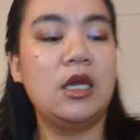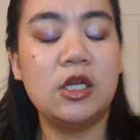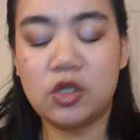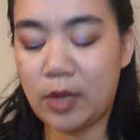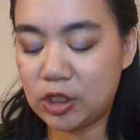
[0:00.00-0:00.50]

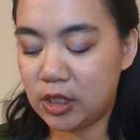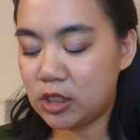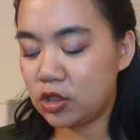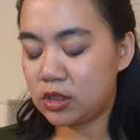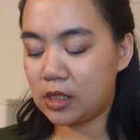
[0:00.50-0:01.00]
So actually
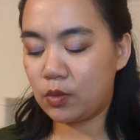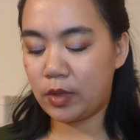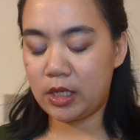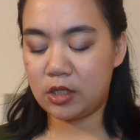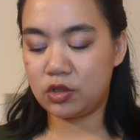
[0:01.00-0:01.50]
that's a good
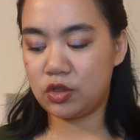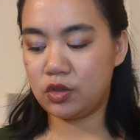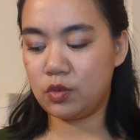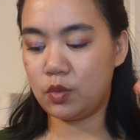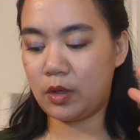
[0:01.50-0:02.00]
segue
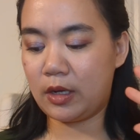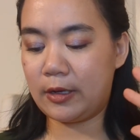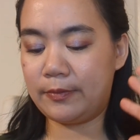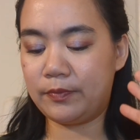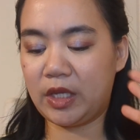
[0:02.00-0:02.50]
into
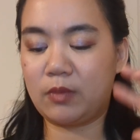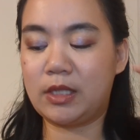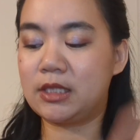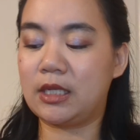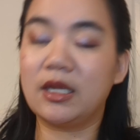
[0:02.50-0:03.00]
like my
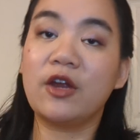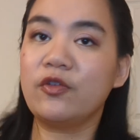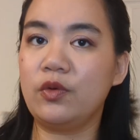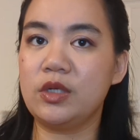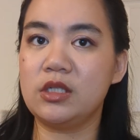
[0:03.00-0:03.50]
skincare
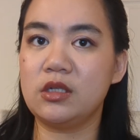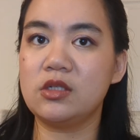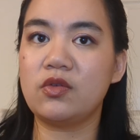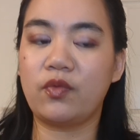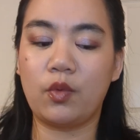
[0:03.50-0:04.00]

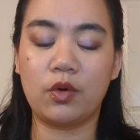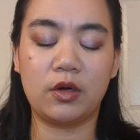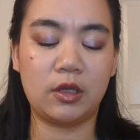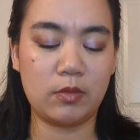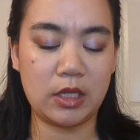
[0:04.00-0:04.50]
focuses
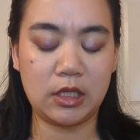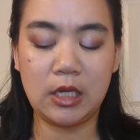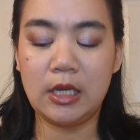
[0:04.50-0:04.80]
for the month.